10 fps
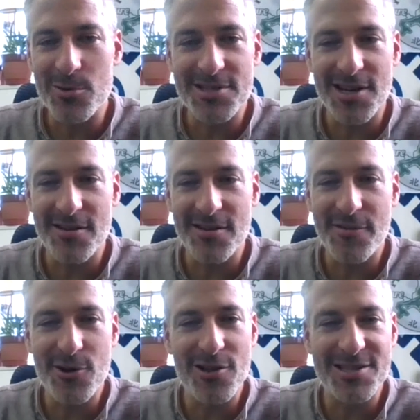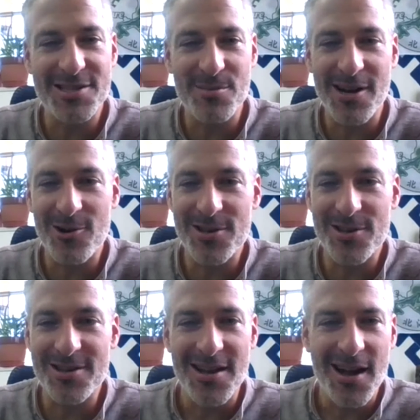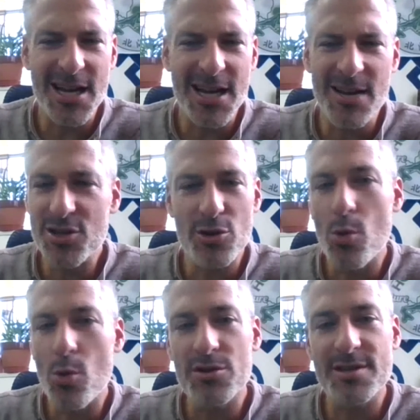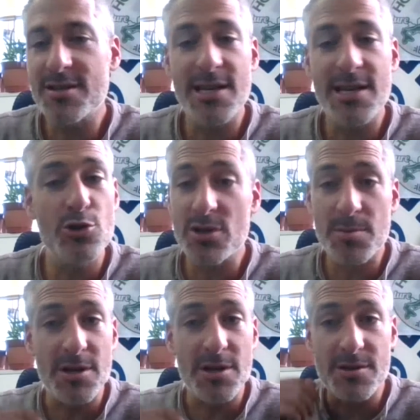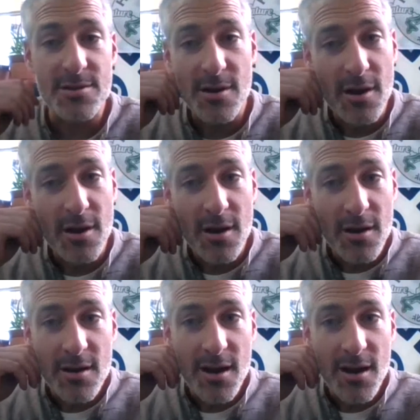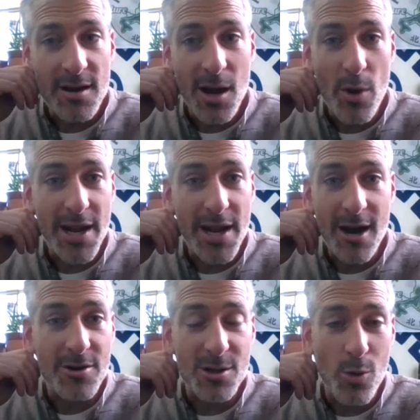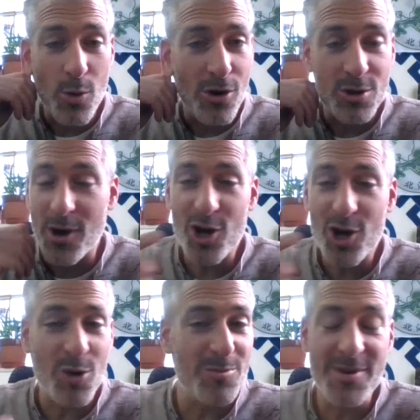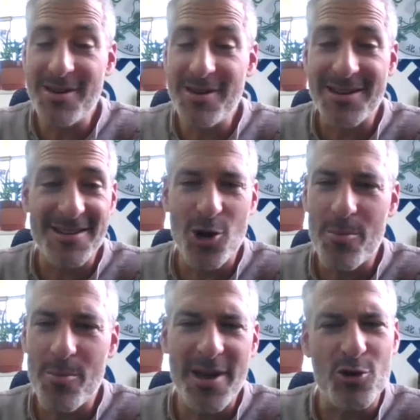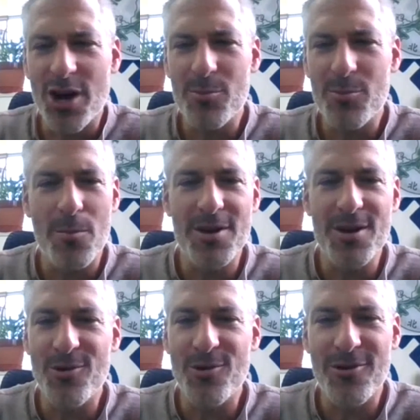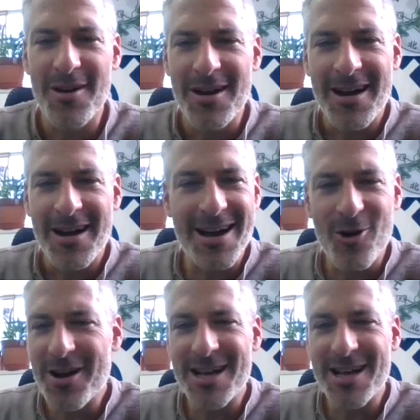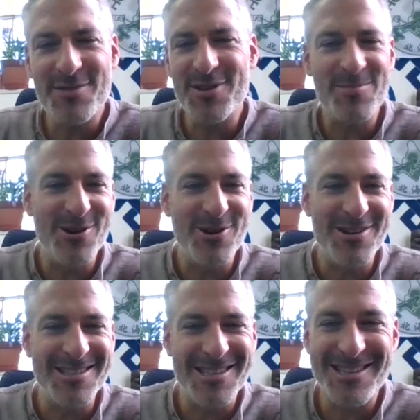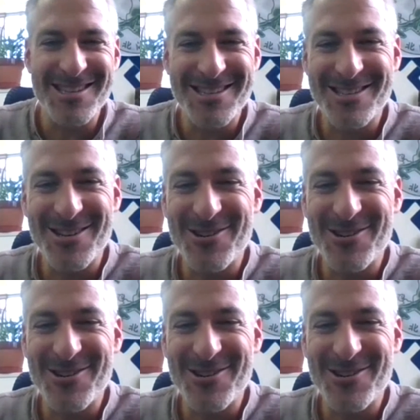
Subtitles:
I really went out into the world. I was fearless about it. I never saw the world as a dangerous place. And I went out and the world welcomed me, and, I met incredible people.